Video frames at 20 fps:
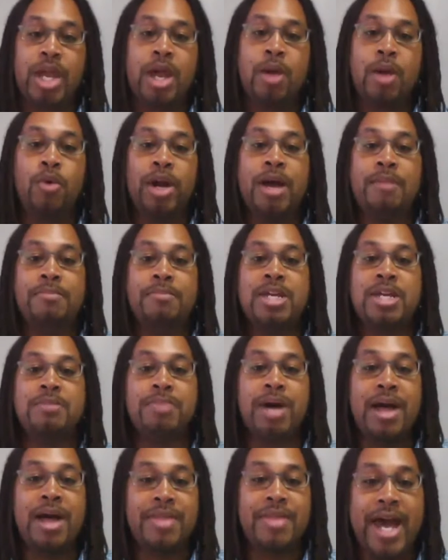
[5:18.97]
And what I
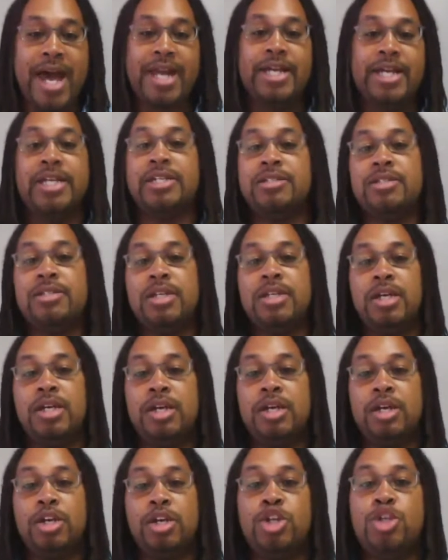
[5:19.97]
mean by that is
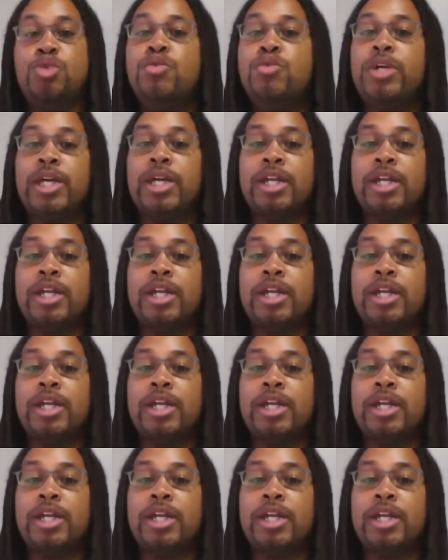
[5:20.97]
you